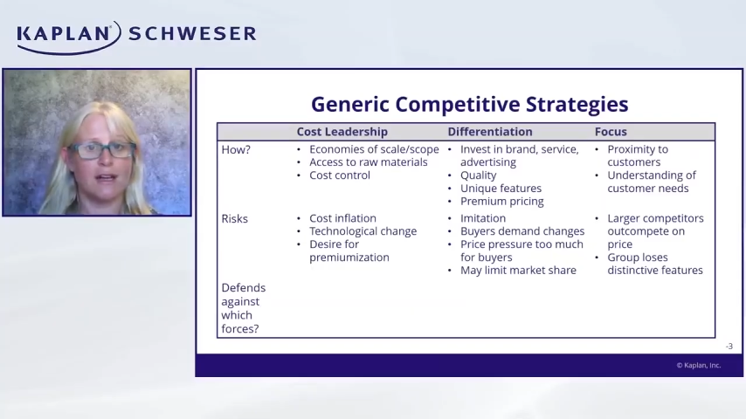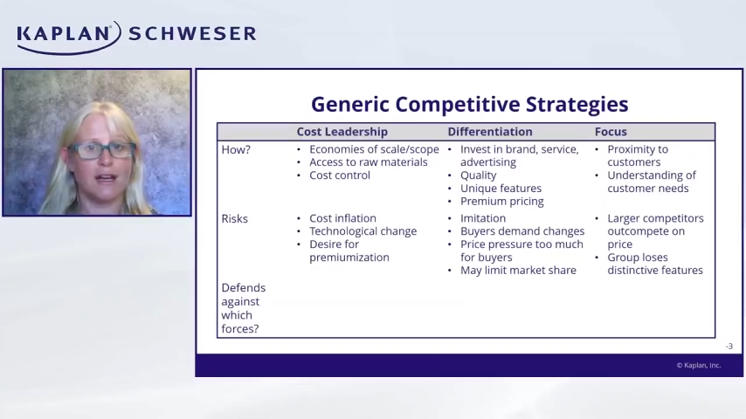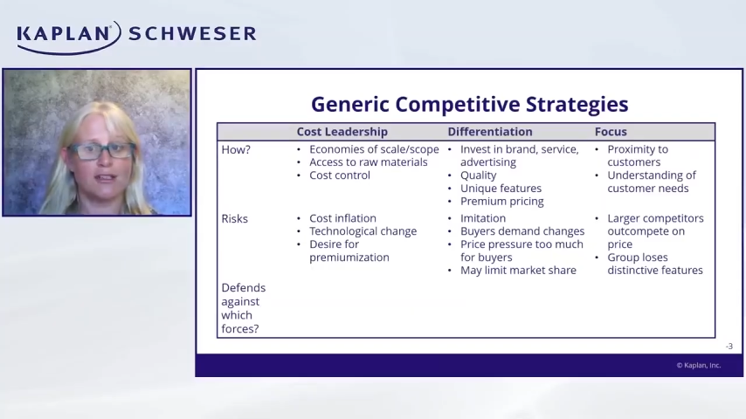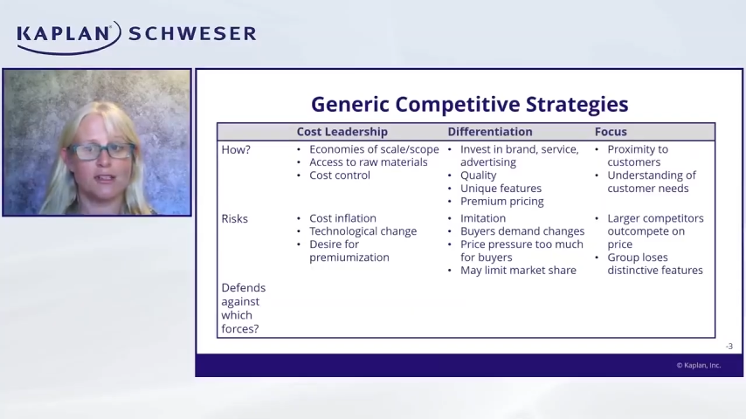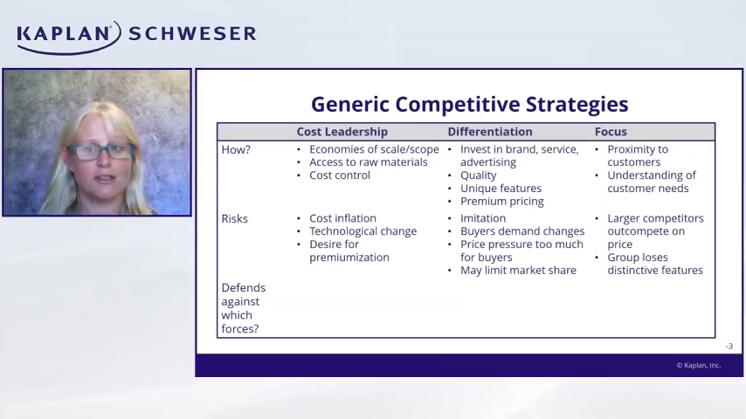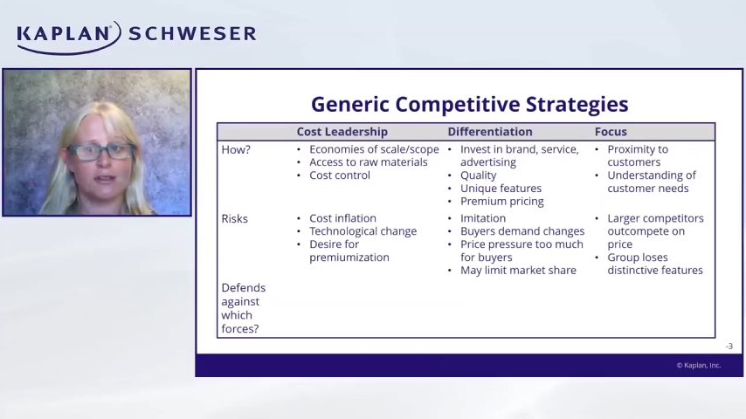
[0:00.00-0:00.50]

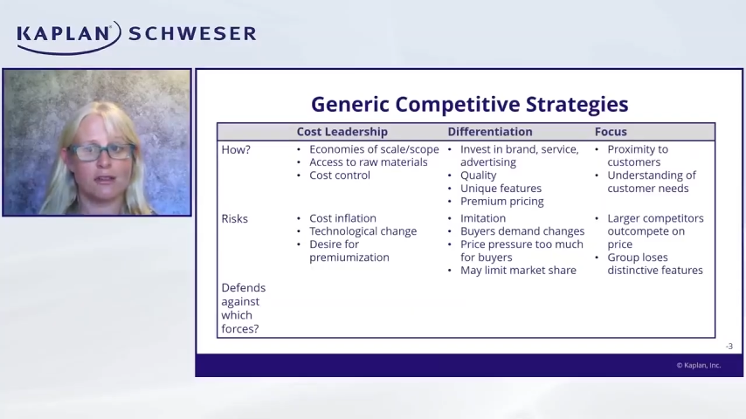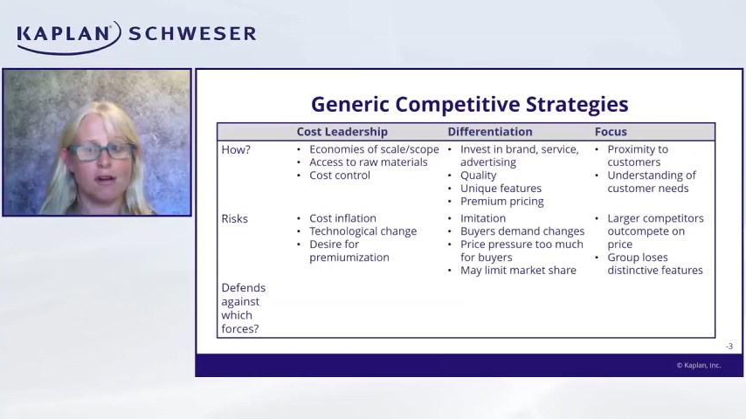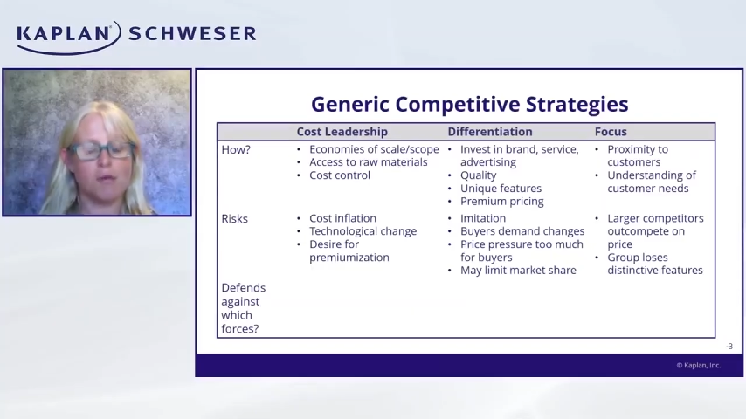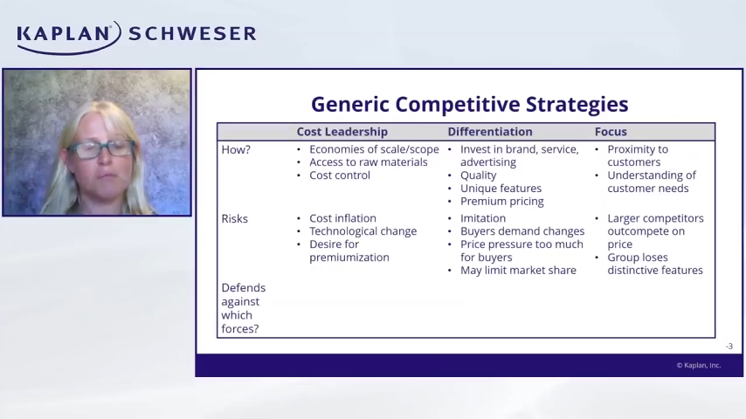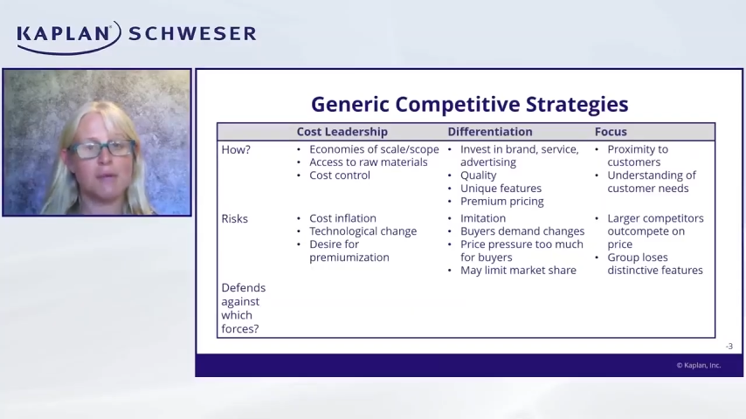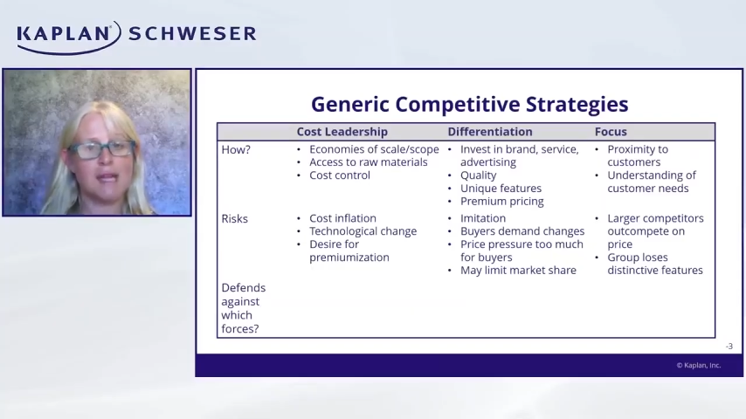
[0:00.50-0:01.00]
And you
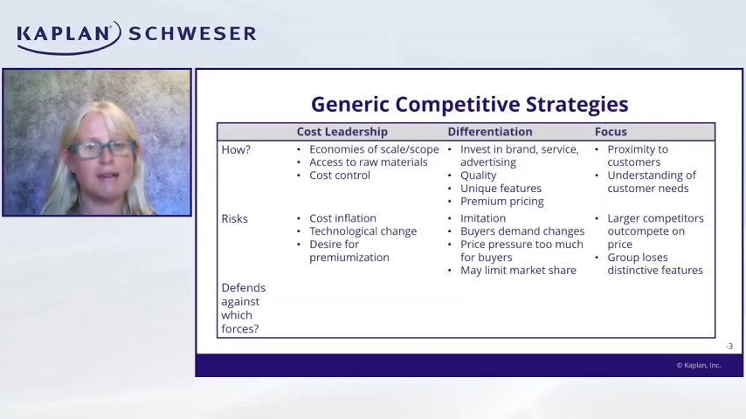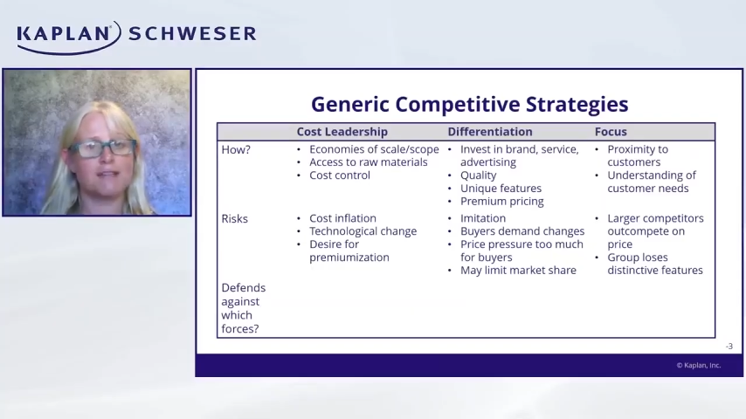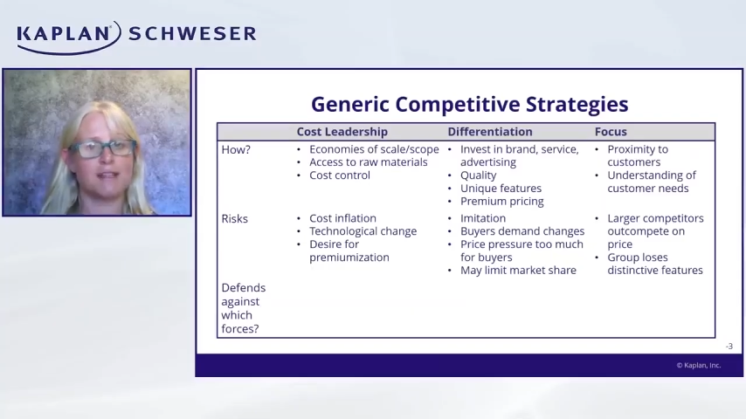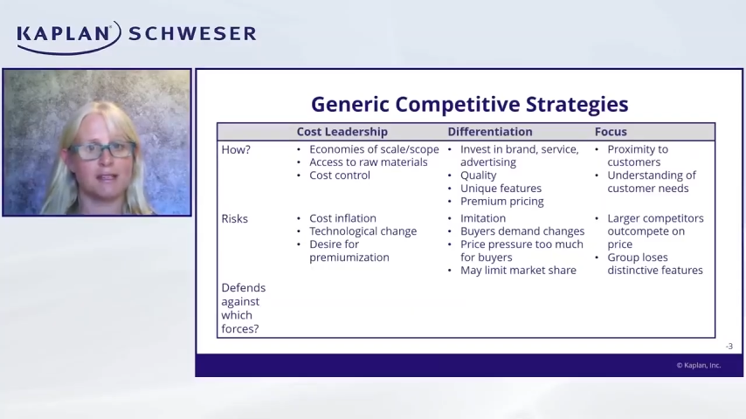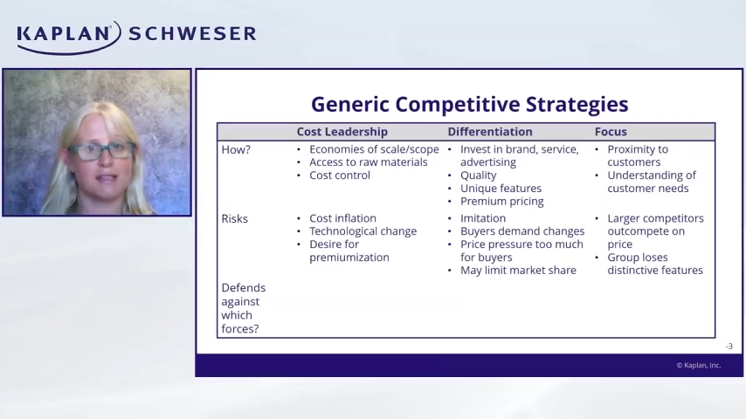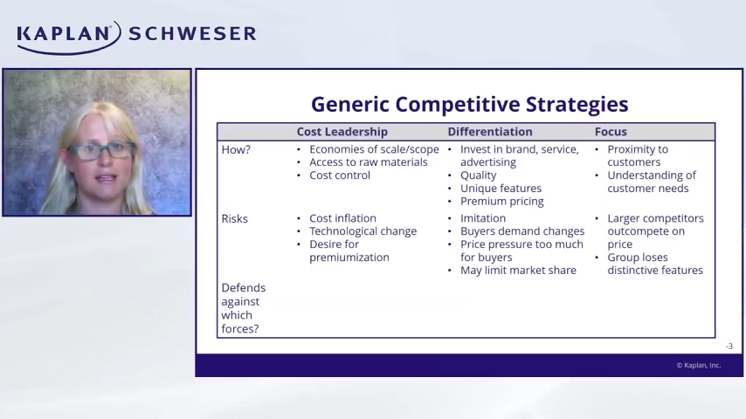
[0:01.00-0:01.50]
can't be
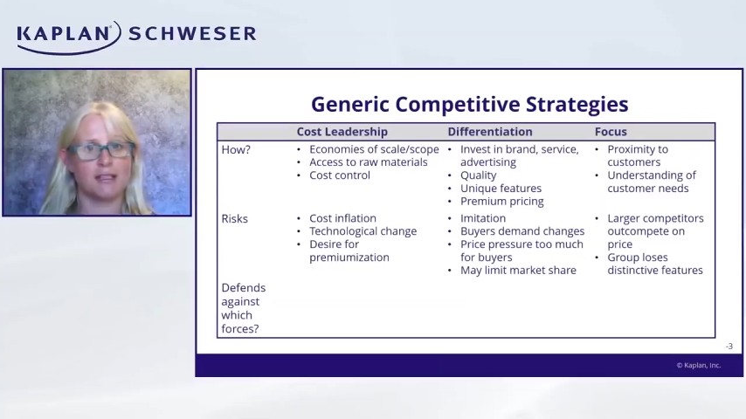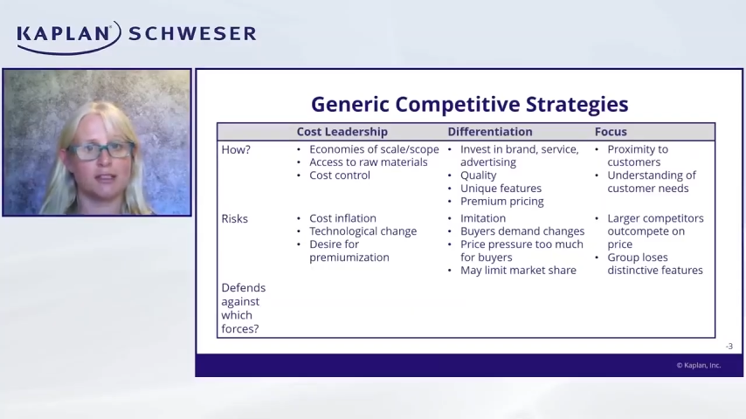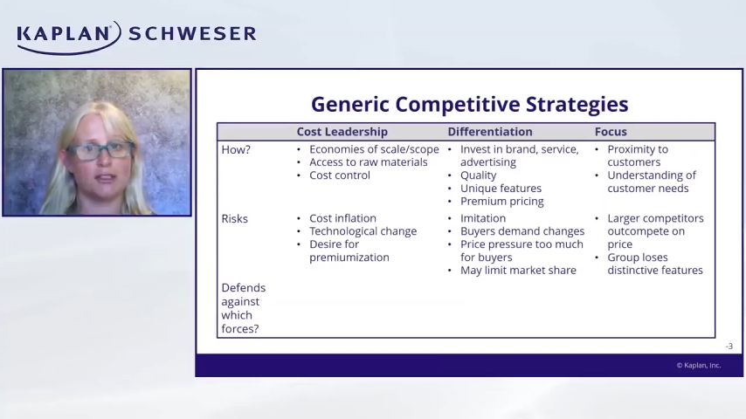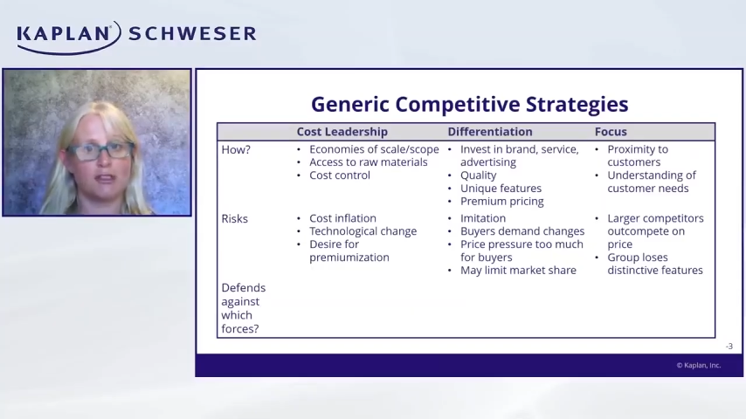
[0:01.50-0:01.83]
everything, can you?